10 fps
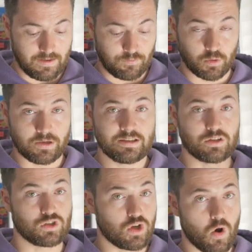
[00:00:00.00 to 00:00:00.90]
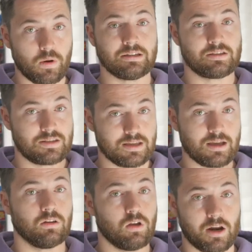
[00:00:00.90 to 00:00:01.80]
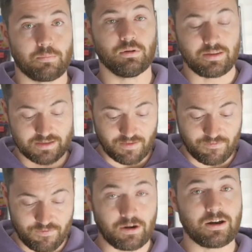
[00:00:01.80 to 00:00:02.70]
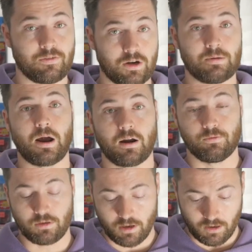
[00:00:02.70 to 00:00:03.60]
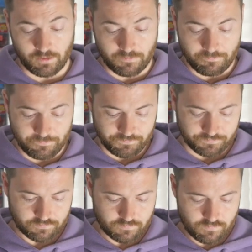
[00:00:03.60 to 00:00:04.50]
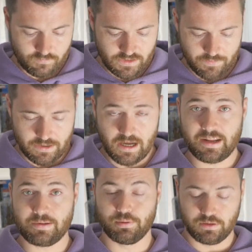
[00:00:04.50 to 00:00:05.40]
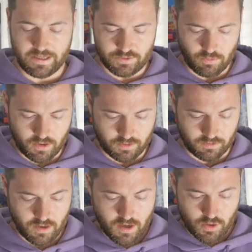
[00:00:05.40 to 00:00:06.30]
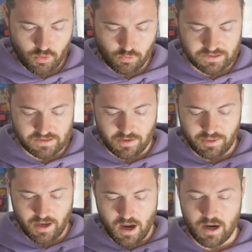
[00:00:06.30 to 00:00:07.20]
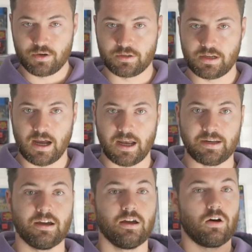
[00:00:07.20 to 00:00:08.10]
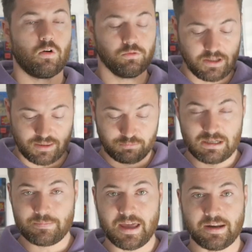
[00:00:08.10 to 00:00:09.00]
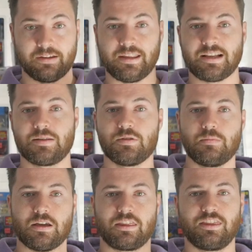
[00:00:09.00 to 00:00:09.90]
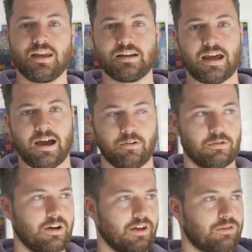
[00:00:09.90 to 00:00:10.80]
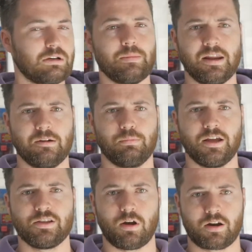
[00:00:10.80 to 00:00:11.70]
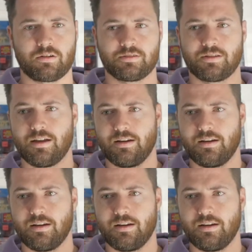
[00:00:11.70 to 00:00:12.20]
if there is, it's going to see a lot of play. This is a very, very powerful card. And we got a Planeswalker, Grist, the Hunger Tide, only 3 mana, and that seems to be a thing now, 3 mana Planeswalkers.